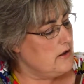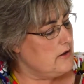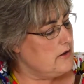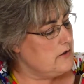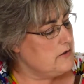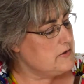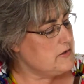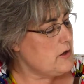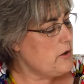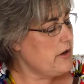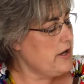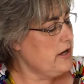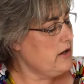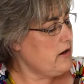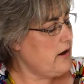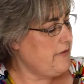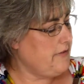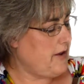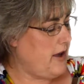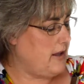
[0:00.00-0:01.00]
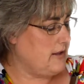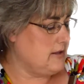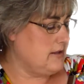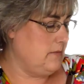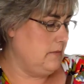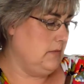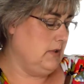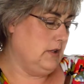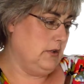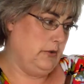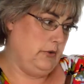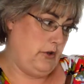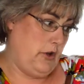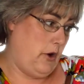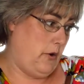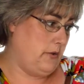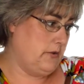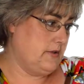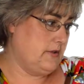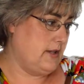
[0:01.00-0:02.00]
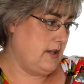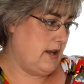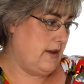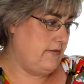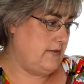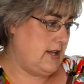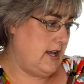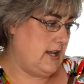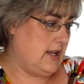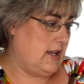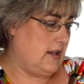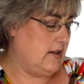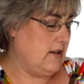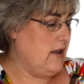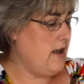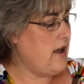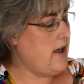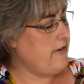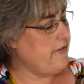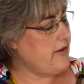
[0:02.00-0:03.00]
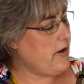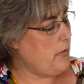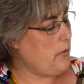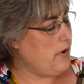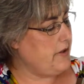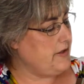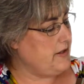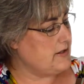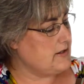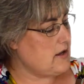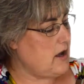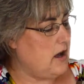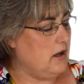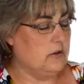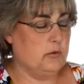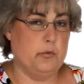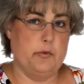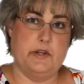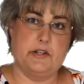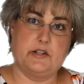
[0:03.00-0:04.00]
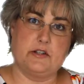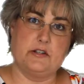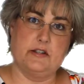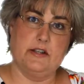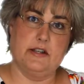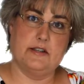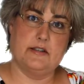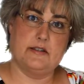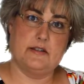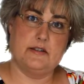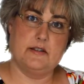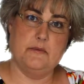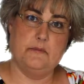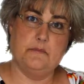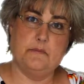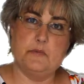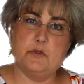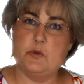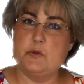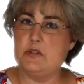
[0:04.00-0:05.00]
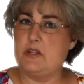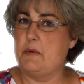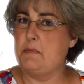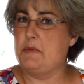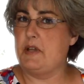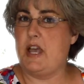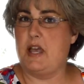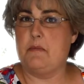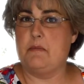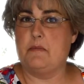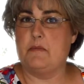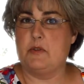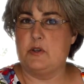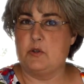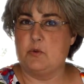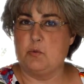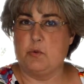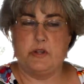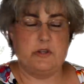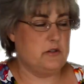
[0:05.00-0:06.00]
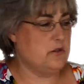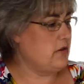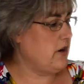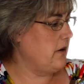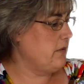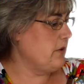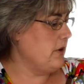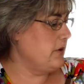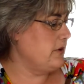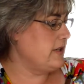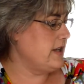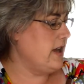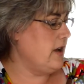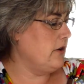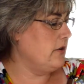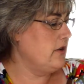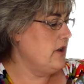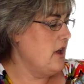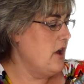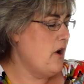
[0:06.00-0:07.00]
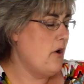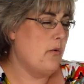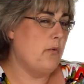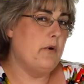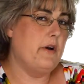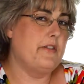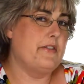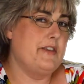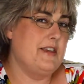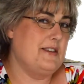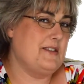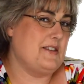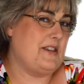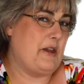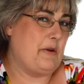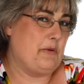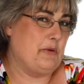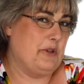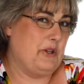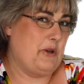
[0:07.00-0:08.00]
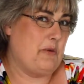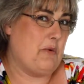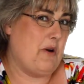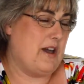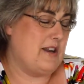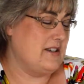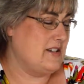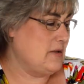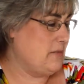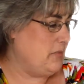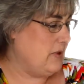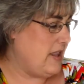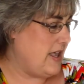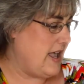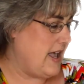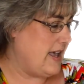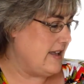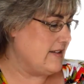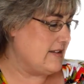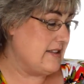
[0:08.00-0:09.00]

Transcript: So here I've got some little notes that I've taken. I've got one that's called Wish List. So sometime this winter I wrote down what things that I really wanted to plant.